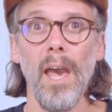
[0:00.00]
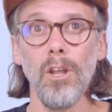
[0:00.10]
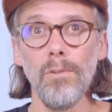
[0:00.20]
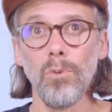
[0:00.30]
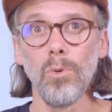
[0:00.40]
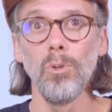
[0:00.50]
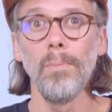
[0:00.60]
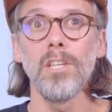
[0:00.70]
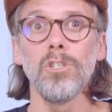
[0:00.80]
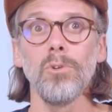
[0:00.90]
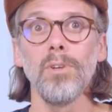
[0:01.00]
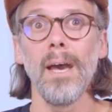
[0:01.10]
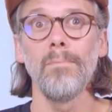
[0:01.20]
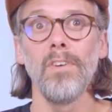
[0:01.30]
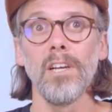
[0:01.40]
and overall make sure your
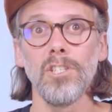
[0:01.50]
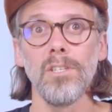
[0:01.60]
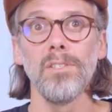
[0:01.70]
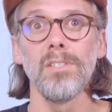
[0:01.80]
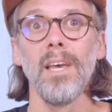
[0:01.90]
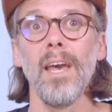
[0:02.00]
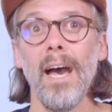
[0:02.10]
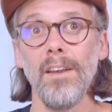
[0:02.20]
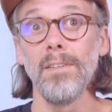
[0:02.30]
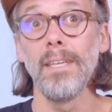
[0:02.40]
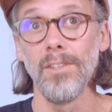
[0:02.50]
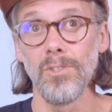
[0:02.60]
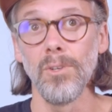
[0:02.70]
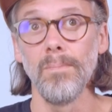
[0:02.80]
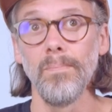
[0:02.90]
app functions how you need it
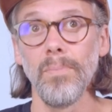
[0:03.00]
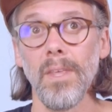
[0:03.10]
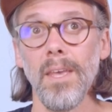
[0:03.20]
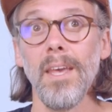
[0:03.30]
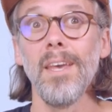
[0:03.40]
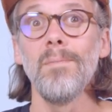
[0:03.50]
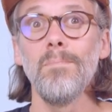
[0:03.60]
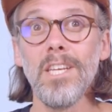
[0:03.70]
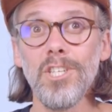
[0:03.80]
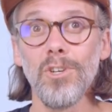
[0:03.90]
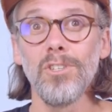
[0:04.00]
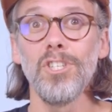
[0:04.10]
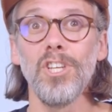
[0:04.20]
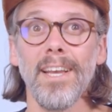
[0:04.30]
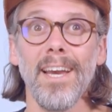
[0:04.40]
to. Be sure to
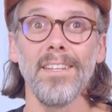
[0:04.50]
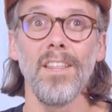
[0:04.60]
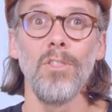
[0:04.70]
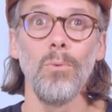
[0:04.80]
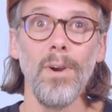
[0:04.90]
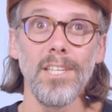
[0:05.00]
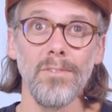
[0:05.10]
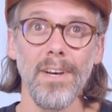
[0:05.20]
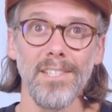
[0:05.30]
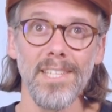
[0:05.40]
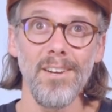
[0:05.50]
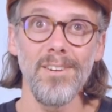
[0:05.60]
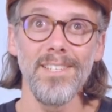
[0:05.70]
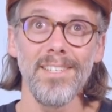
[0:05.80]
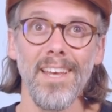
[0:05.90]
check out the rest of our
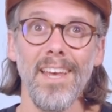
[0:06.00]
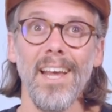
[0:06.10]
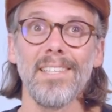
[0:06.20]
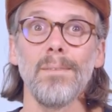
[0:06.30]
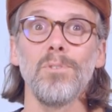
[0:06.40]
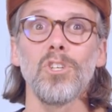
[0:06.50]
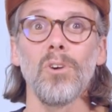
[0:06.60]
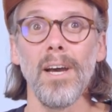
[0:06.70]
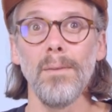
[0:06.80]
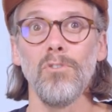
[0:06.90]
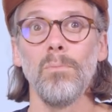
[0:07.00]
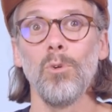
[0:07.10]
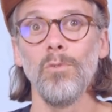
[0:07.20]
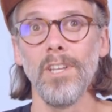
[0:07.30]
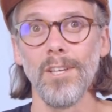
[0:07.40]
series and subscribe for
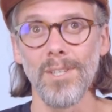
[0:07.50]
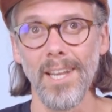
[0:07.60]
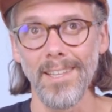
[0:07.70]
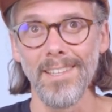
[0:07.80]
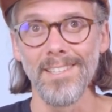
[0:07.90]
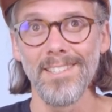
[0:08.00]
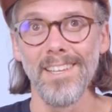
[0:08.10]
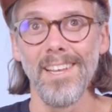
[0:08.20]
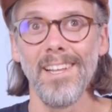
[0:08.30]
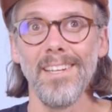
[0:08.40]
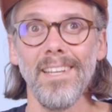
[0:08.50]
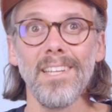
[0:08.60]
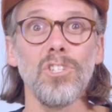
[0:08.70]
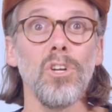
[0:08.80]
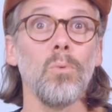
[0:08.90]
more videos like this.
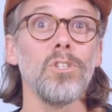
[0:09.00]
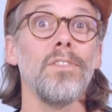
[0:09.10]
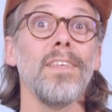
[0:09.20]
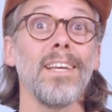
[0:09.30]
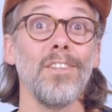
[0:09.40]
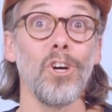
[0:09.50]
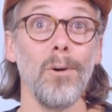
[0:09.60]
Let us know what you think in the